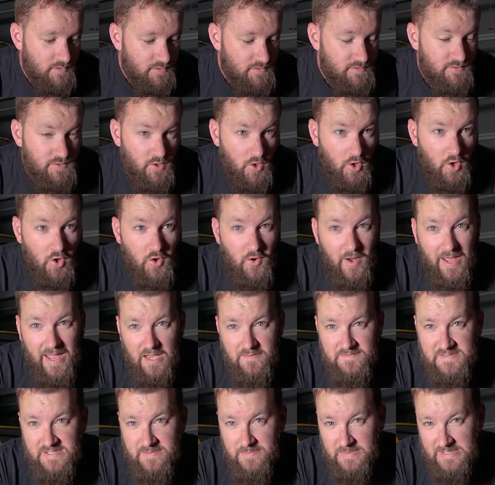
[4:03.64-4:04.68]
So I
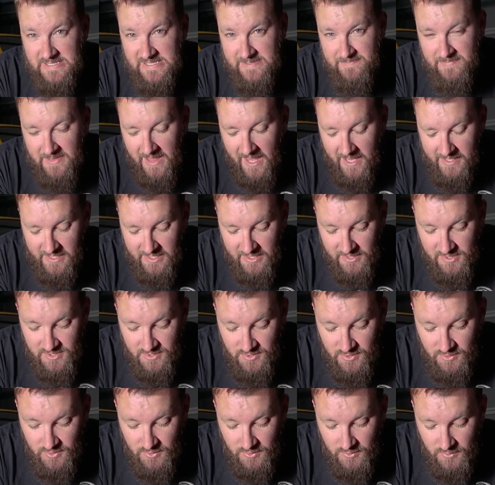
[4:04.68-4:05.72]
have some explaining to
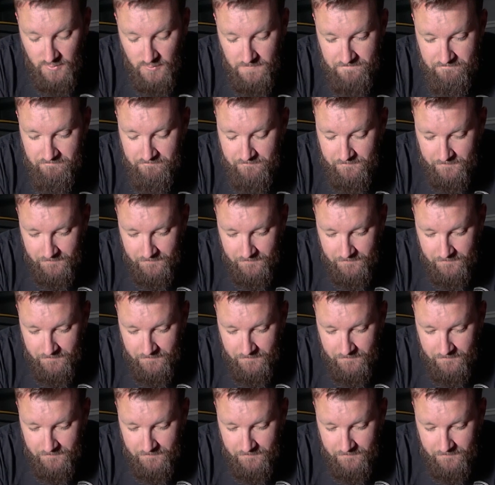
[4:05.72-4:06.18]
do.